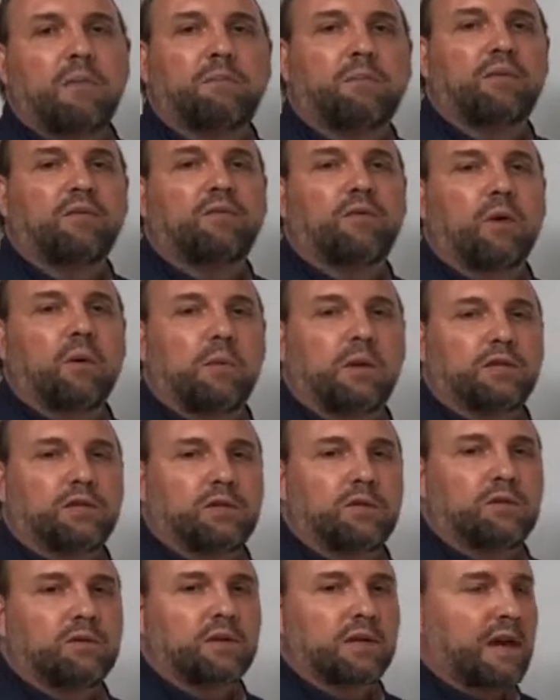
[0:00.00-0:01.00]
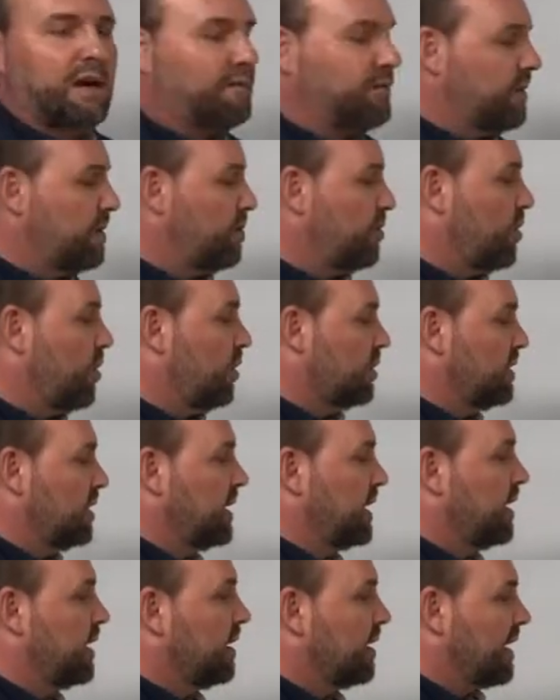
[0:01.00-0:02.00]
performance you can get from rolled
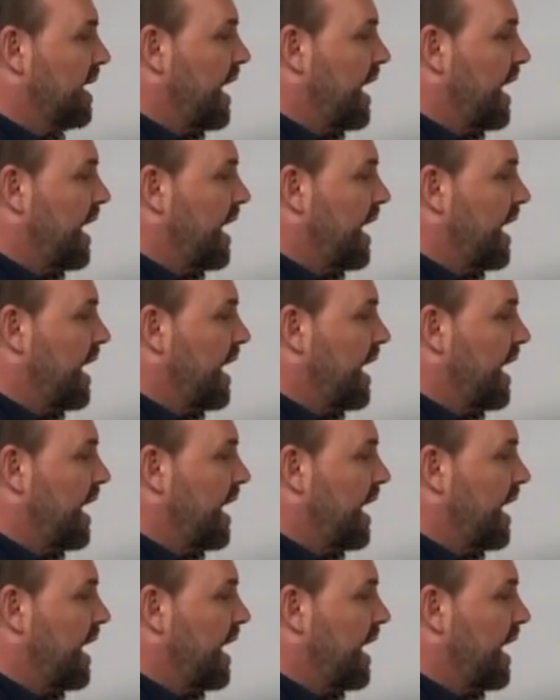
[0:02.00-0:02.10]
annealed